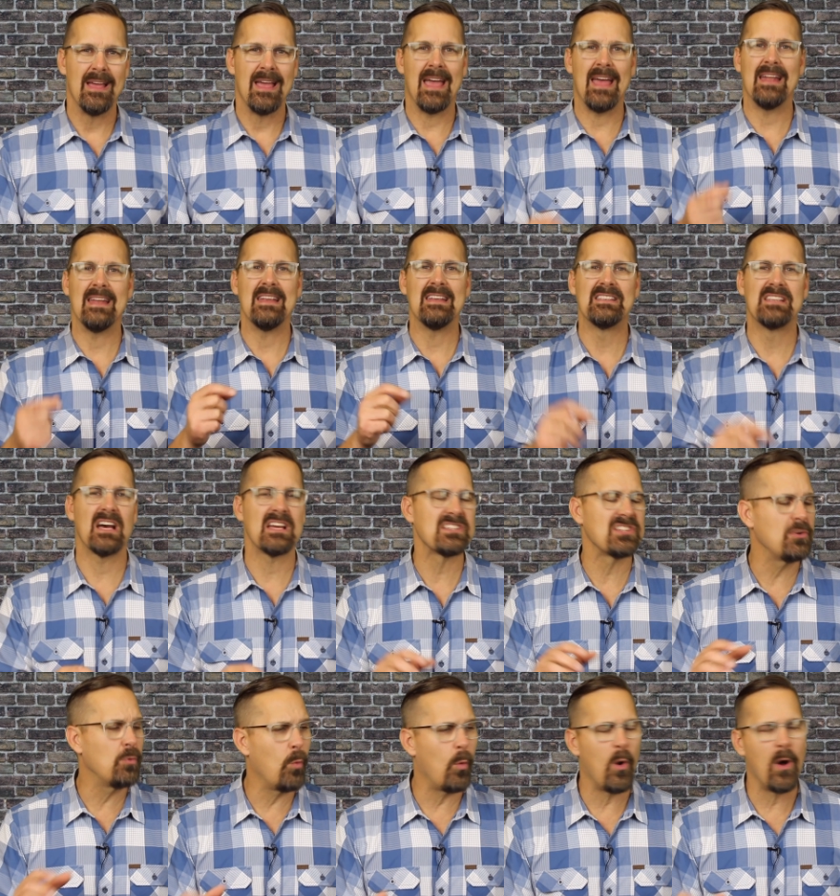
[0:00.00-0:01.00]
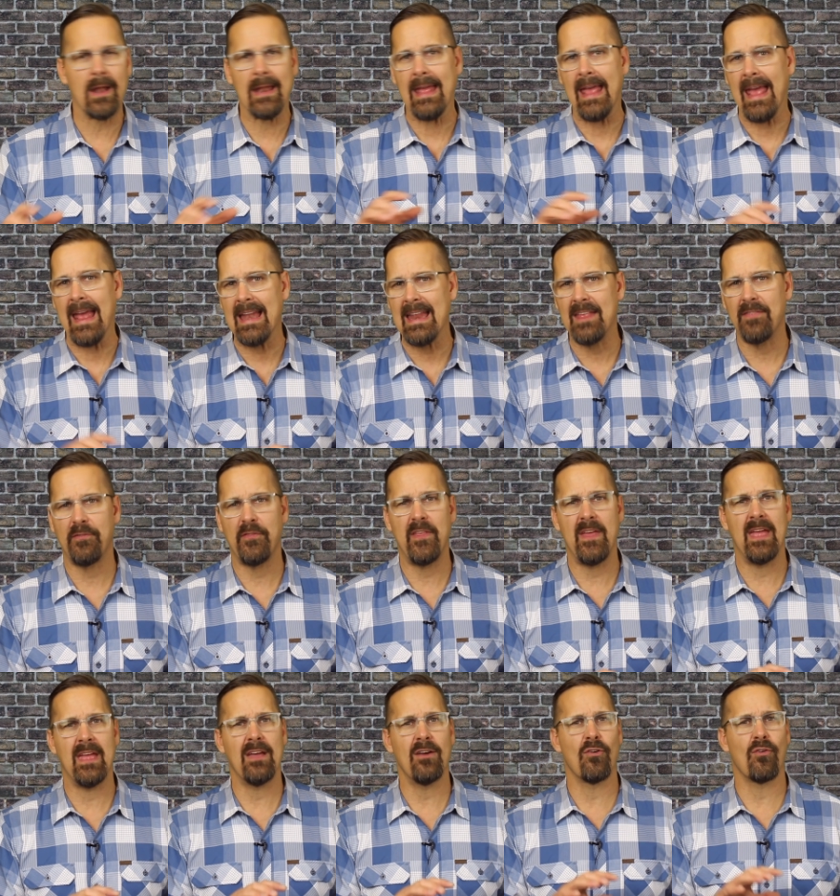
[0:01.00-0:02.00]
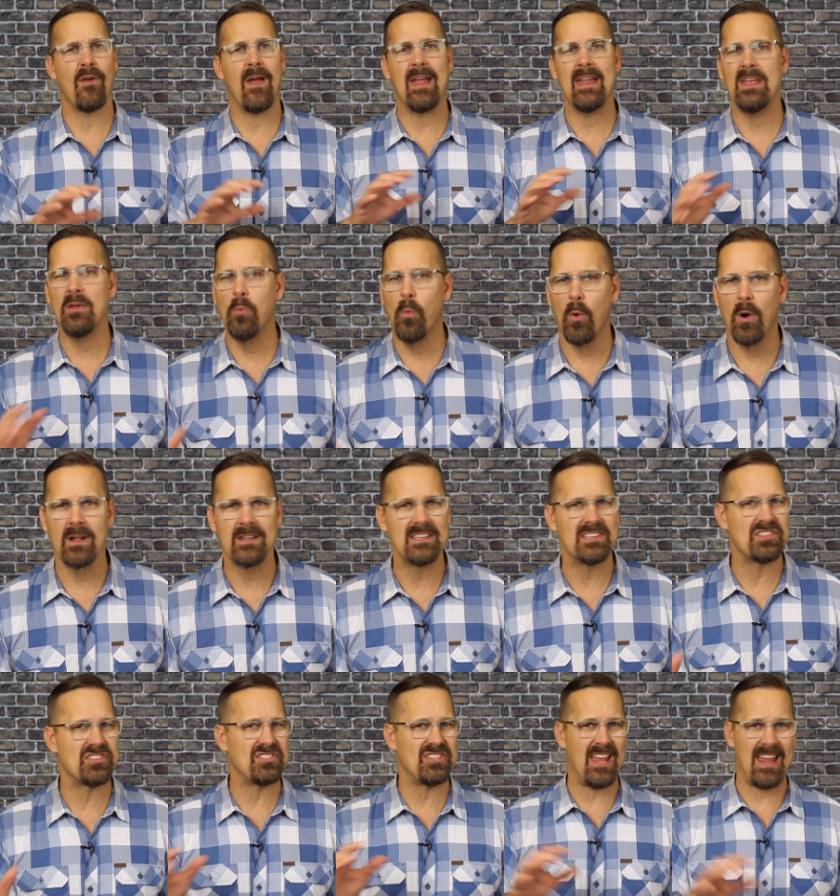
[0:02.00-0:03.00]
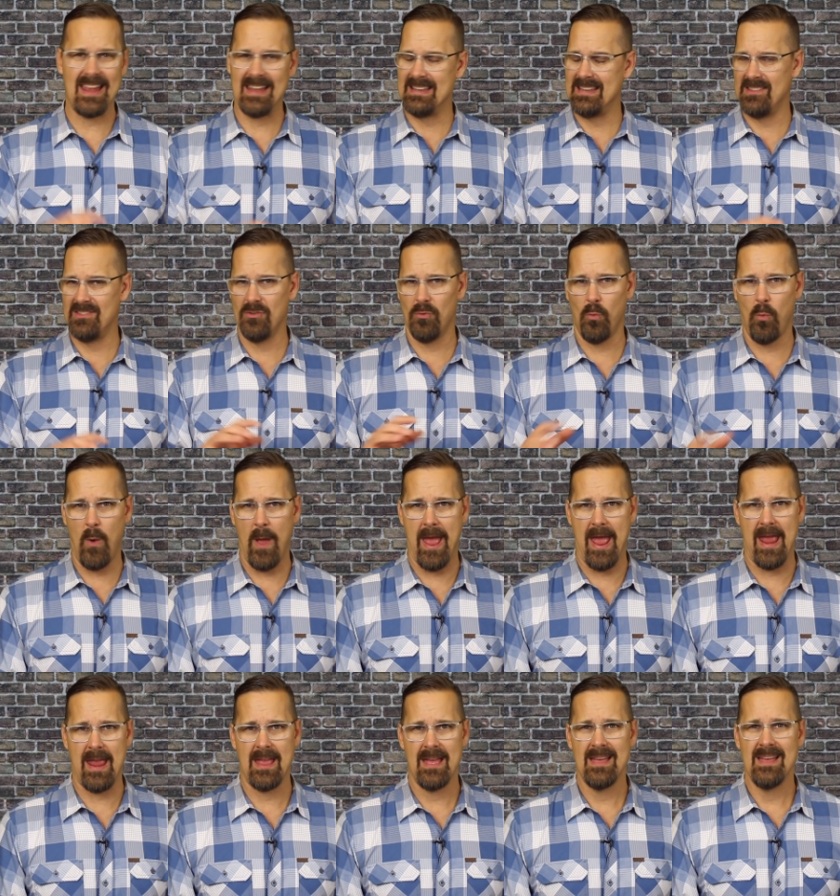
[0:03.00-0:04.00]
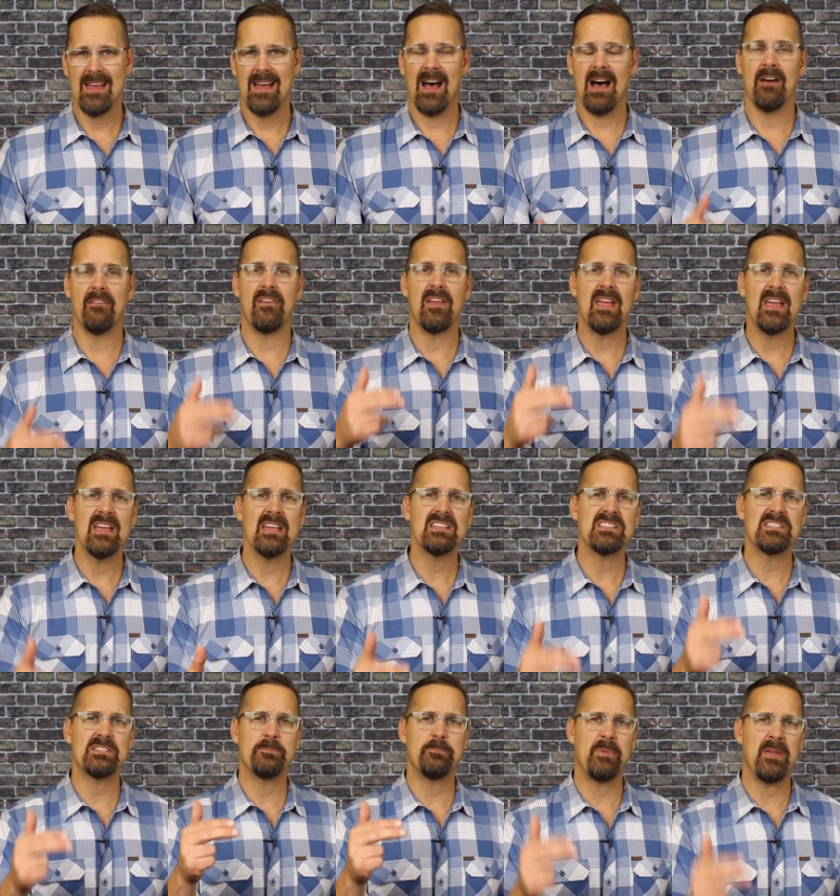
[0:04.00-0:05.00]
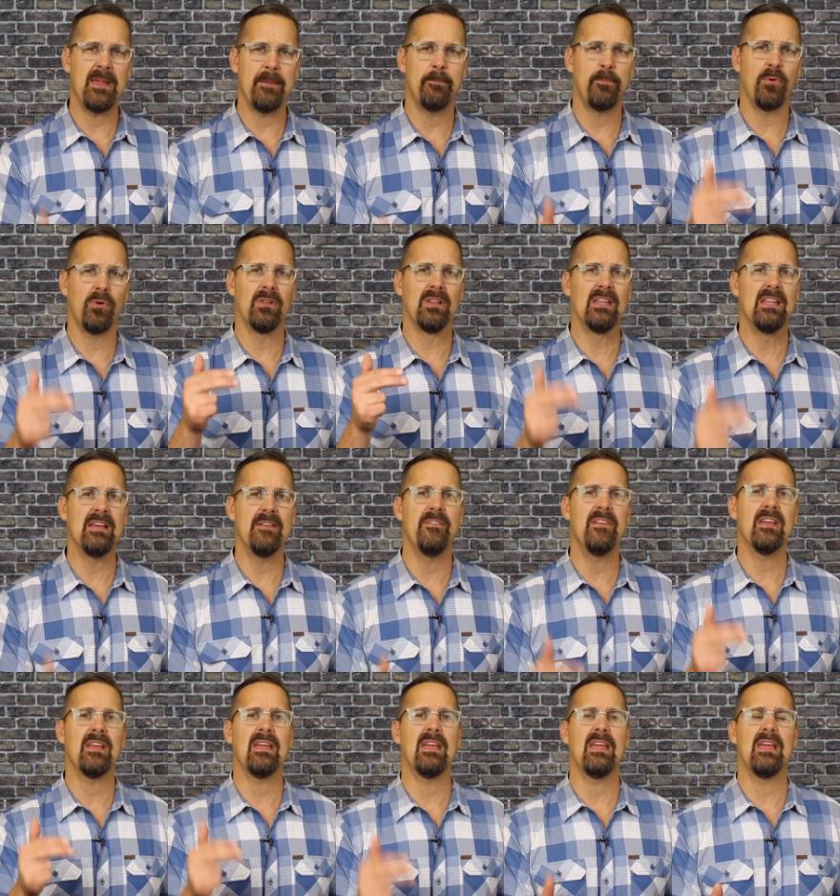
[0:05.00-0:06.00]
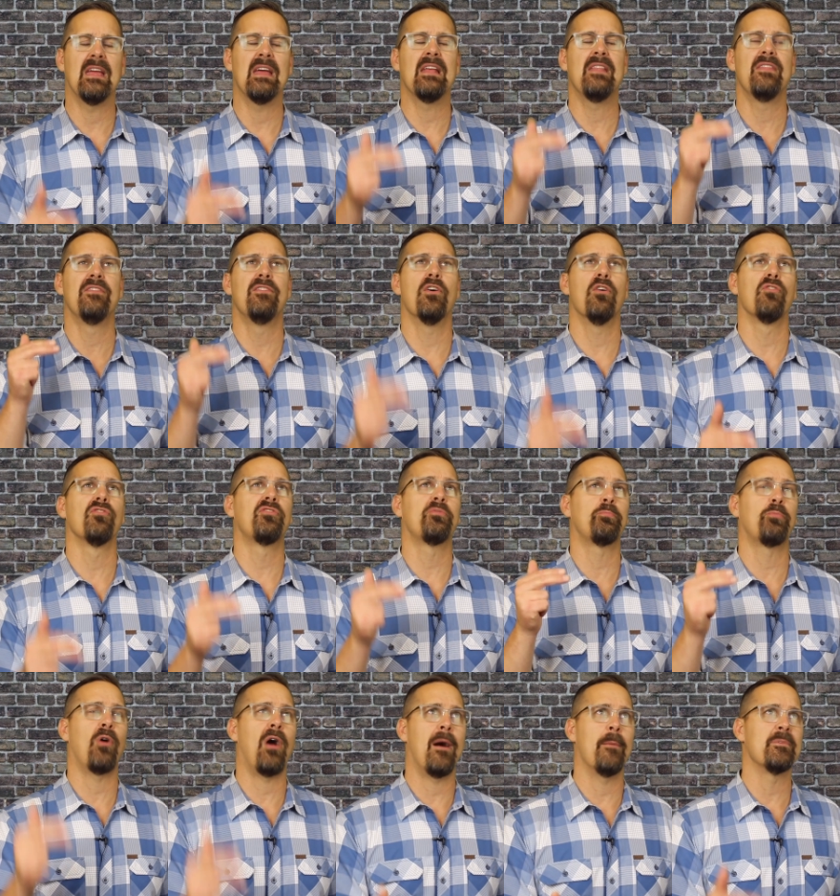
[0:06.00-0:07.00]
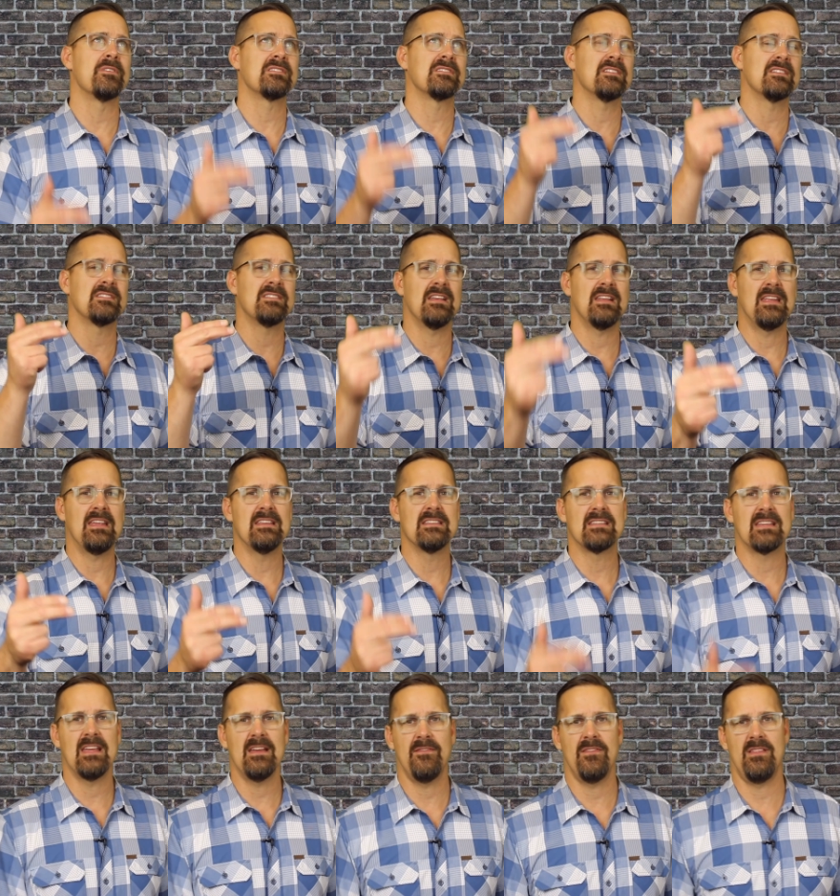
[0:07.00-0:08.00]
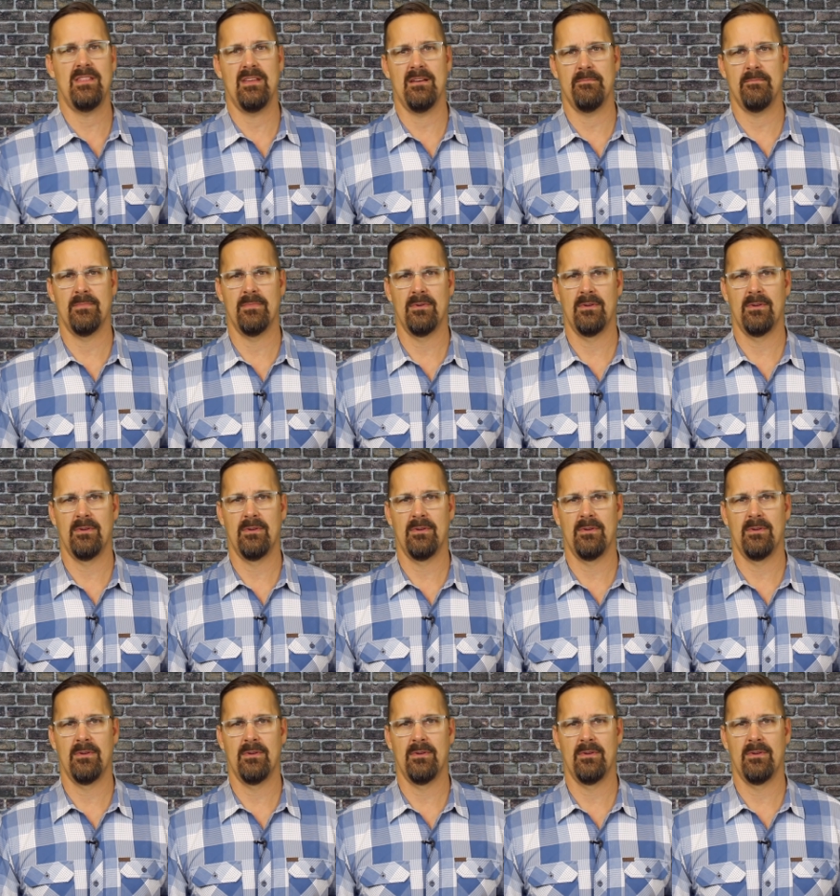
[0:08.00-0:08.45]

and He doesn't want anything or anyone to stand in the way of His people living in those promises that He's given them.